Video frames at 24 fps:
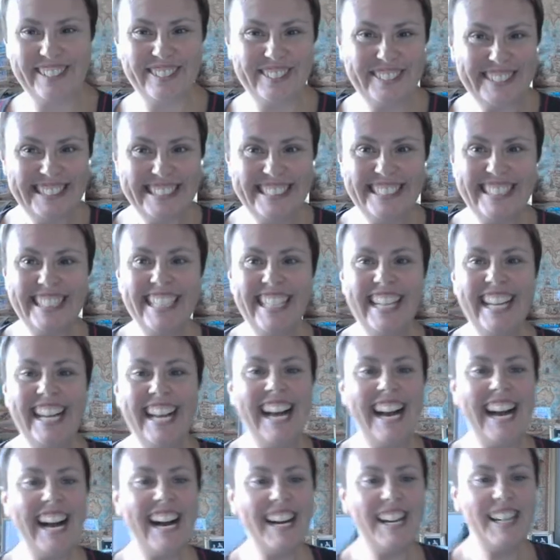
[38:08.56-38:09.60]
I really,
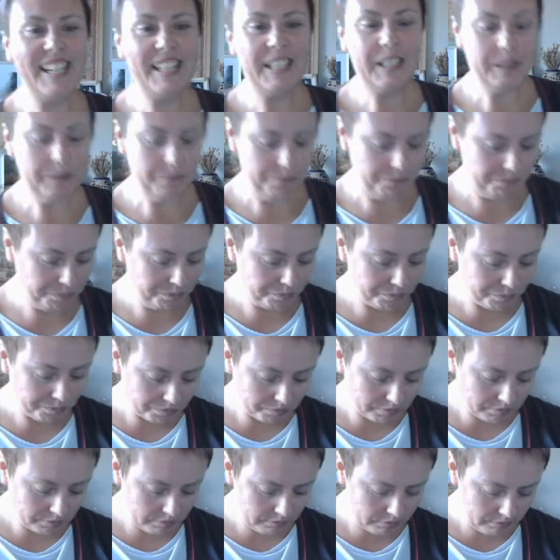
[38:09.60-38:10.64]
really love it.
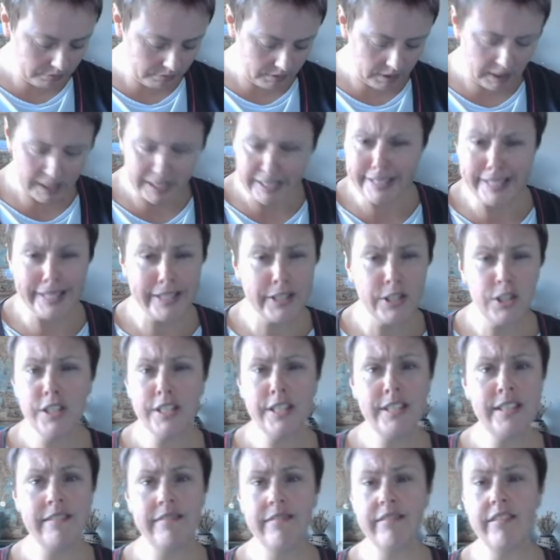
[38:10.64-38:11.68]
Because um,
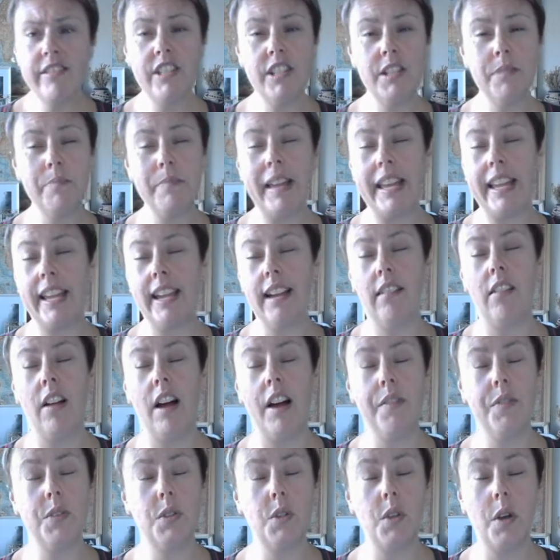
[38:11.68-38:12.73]
it's just,
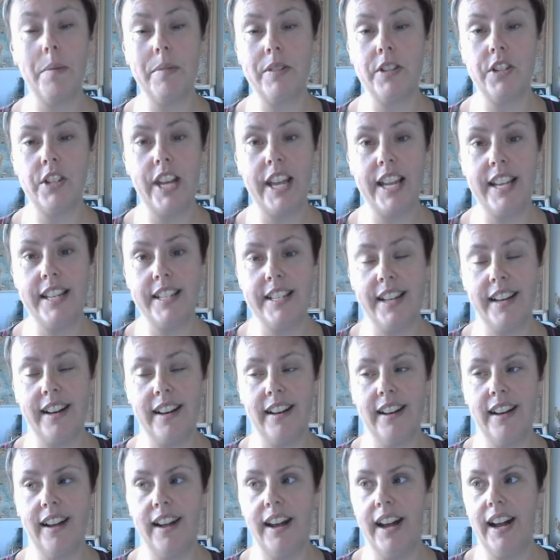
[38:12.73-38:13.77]
just making life so
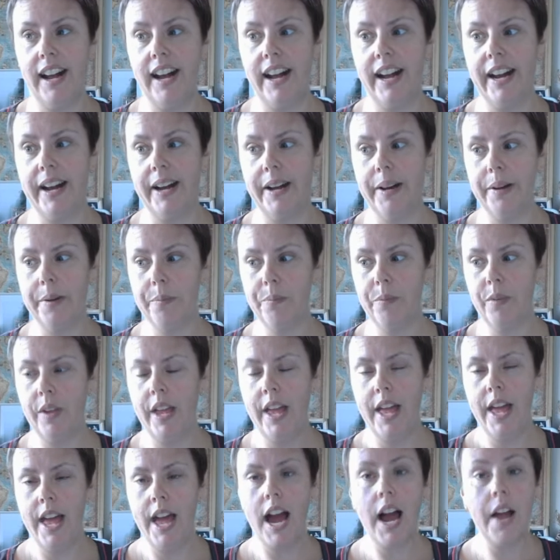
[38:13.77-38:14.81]
much easier.
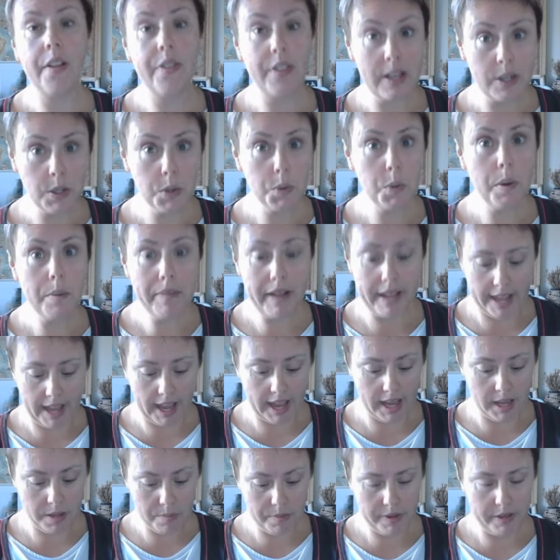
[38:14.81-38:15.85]
Um,
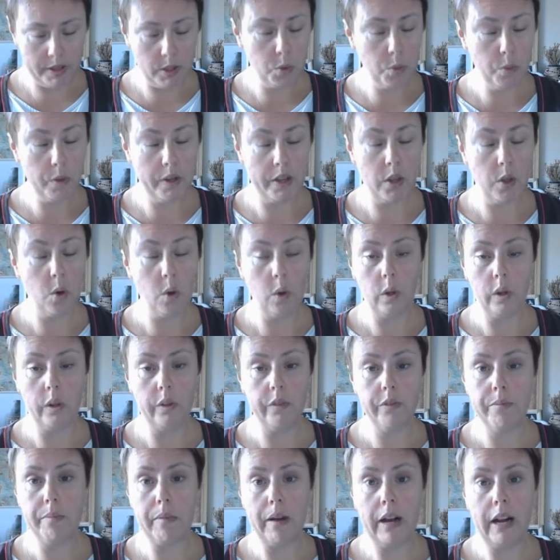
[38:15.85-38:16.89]
and that's what my aim
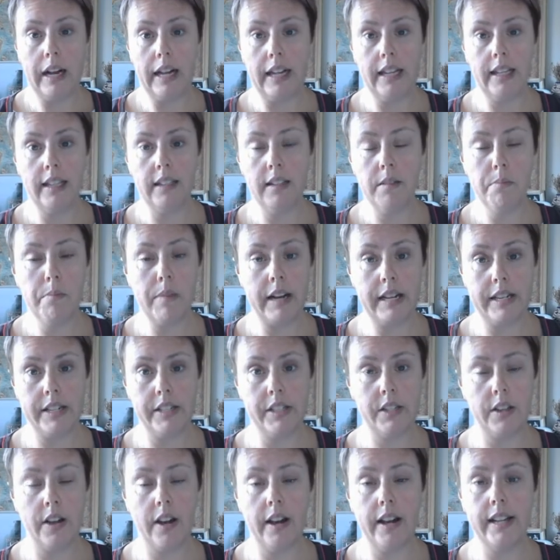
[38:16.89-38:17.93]
is with all of
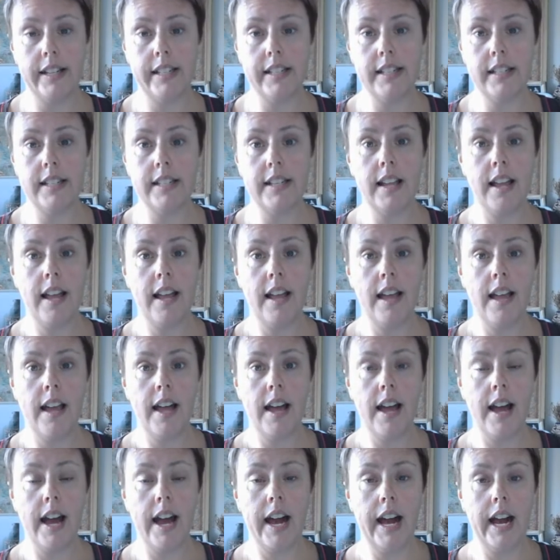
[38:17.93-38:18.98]
my, my
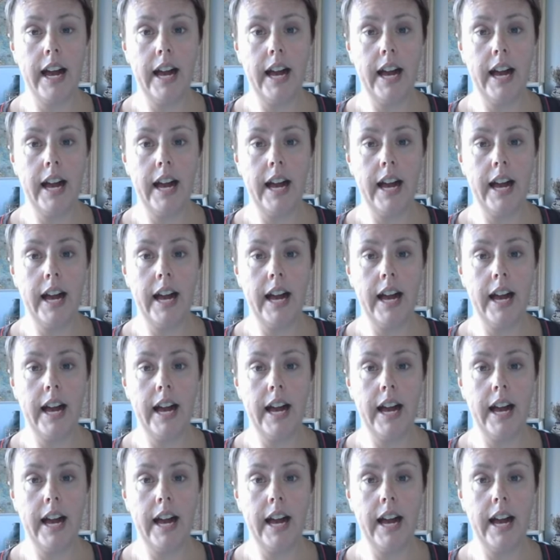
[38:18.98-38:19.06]
designs.